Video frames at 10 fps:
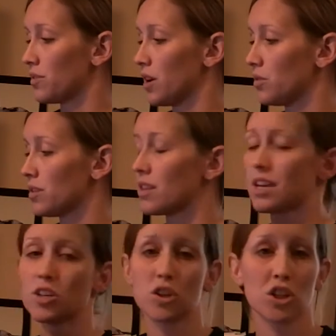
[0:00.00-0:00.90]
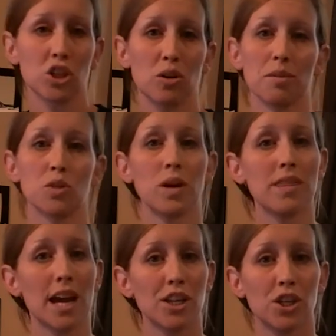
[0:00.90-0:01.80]
those are the things you can do in between
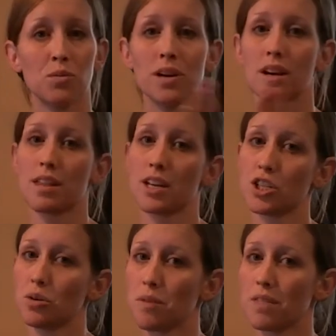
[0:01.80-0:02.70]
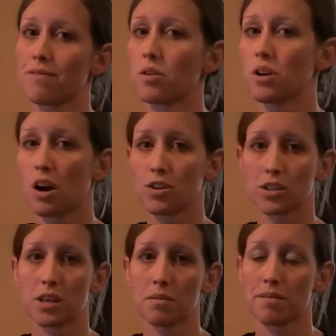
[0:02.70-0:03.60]
that 2-week and that 2-month phone call,
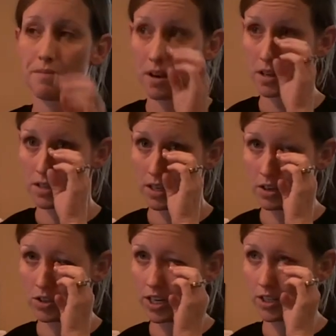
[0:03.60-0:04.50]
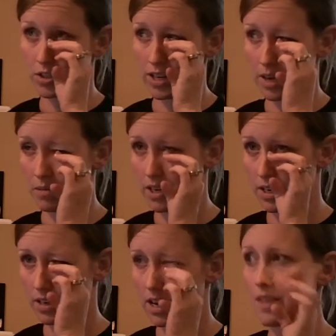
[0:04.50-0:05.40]
just something fun to interject your name
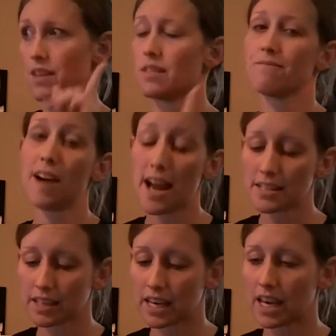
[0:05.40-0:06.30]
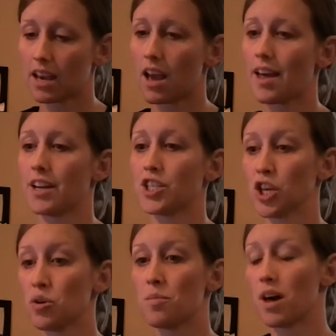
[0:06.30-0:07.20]
again. And then finally, a
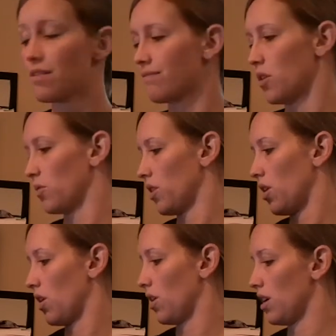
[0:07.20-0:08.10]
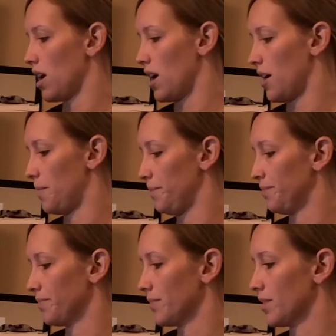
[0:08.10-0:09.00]
2-month phone call. I
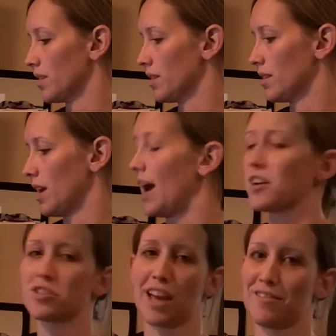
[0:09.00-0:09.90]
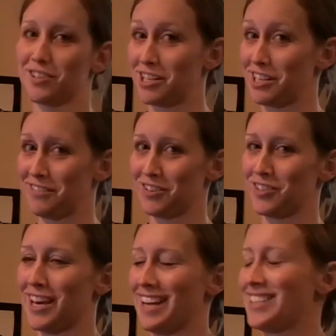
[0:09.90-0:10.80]
actually haven't done any of
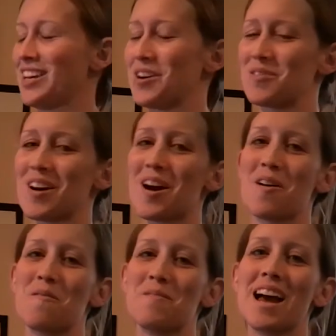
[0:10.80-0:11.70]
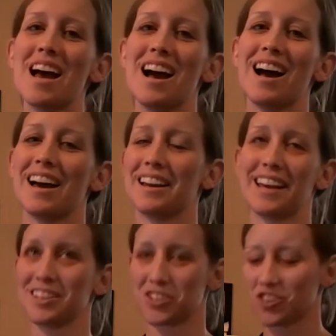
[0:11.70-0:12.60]
those yet, so I'd
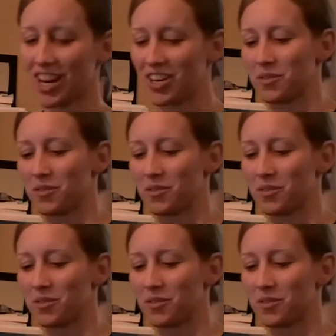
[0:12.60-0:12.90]
hate to train